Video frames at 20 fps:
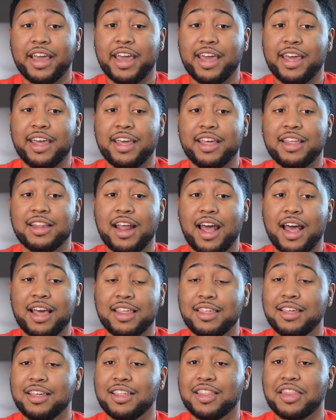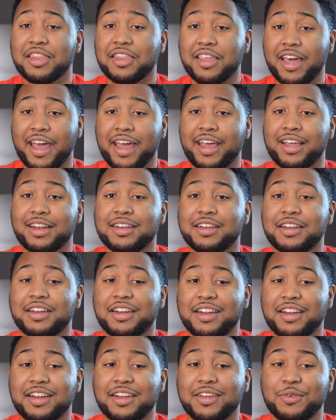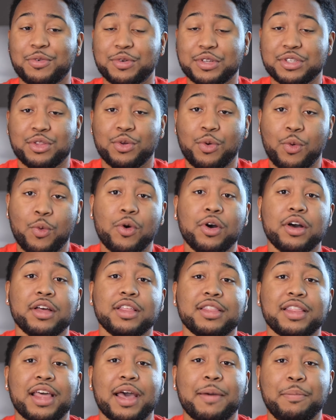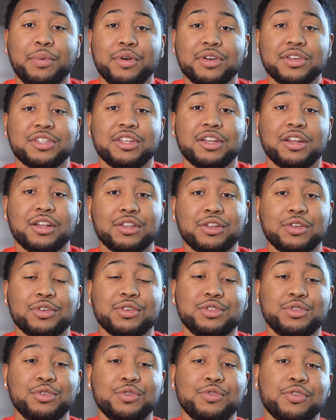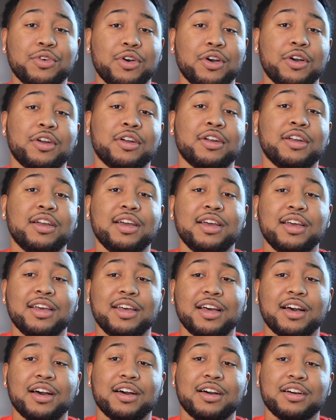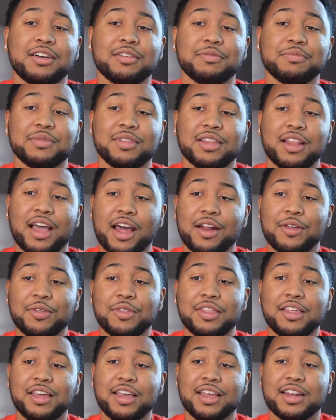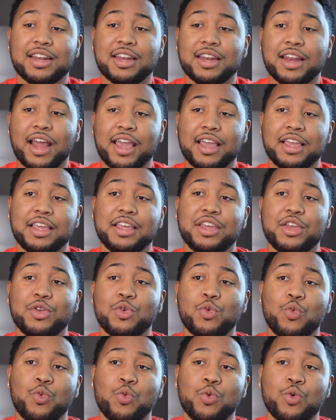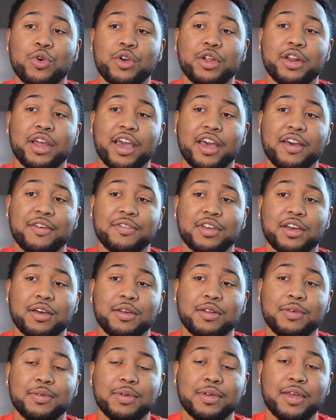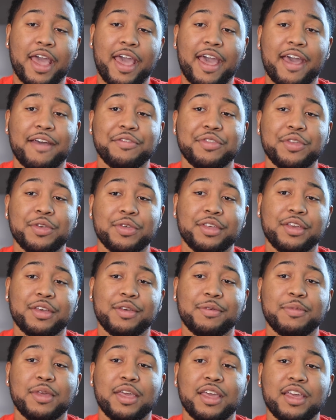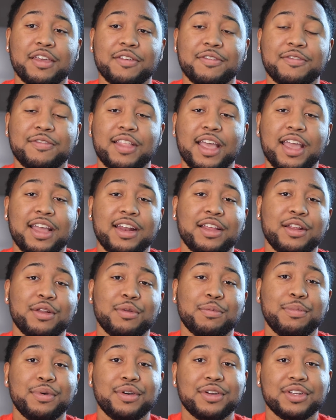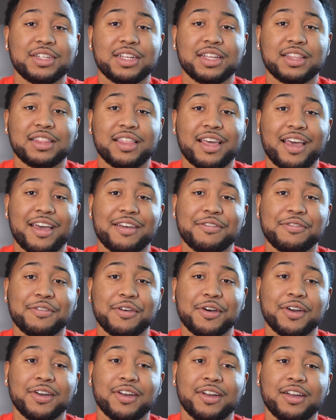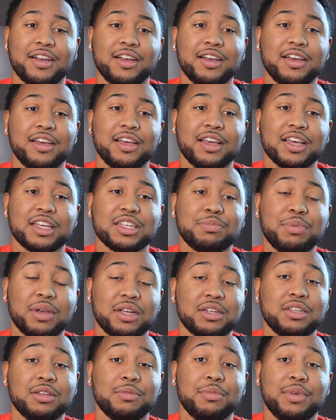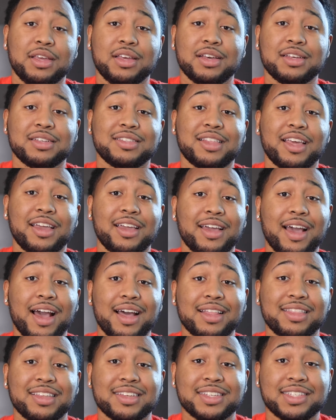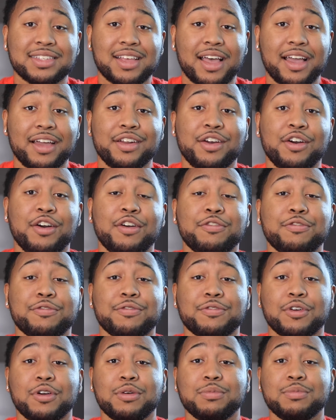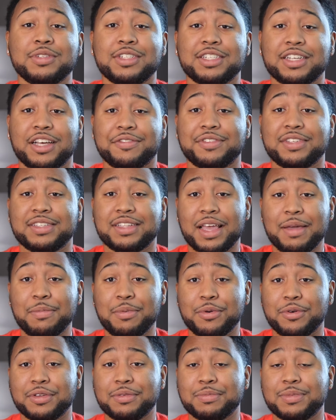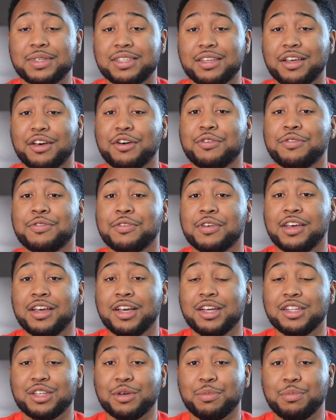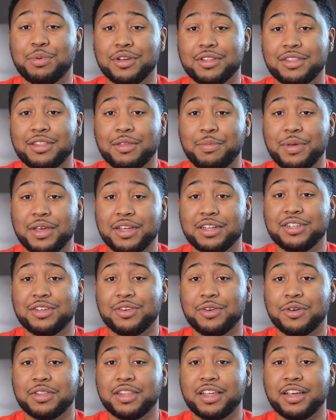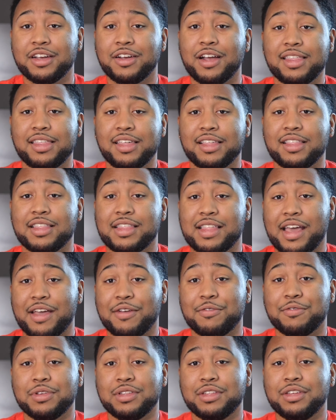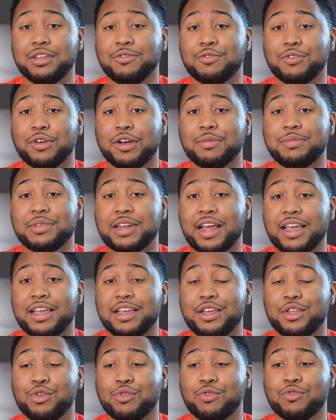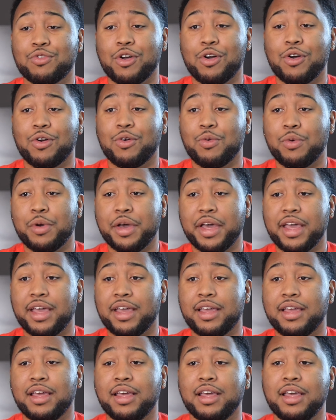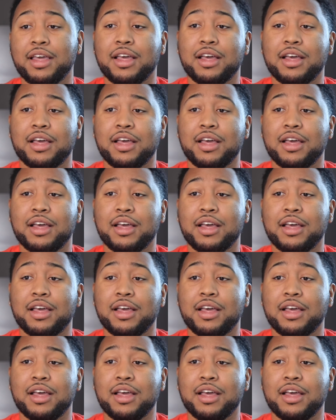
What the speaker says: And I think that was the one that pushed it a little too far. I don't think Nike would have come after them if they didn't push it that far, especially because they got the sign off from Jeff Staple himself to put the pigeon on there. I think that really rubbed Nike the wrong way.